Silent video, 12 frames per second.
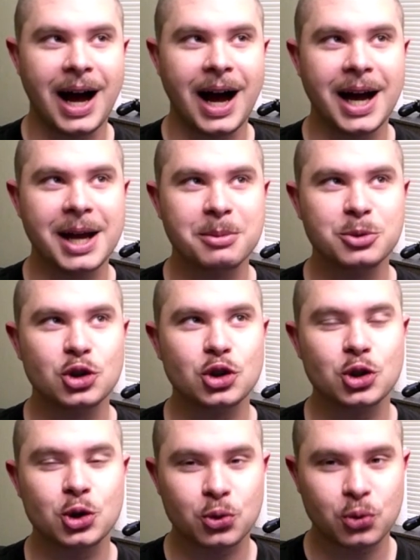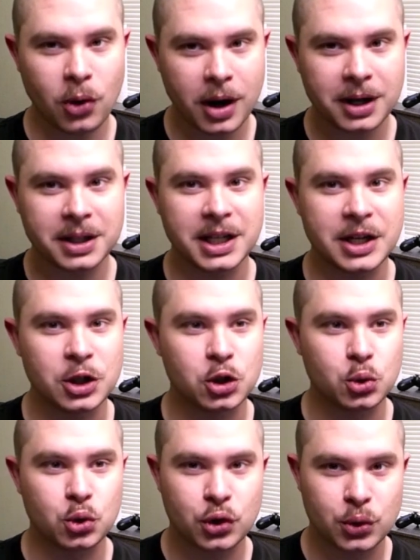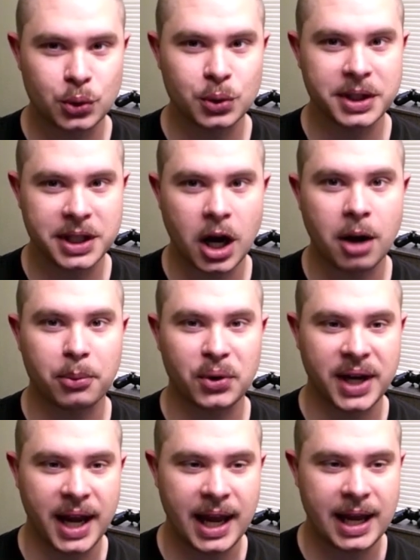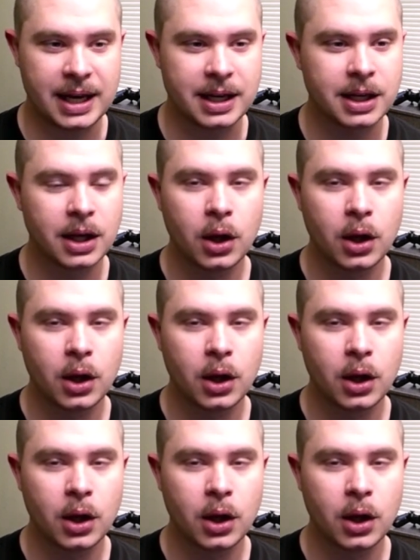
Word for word: I am struggling to truly comprehend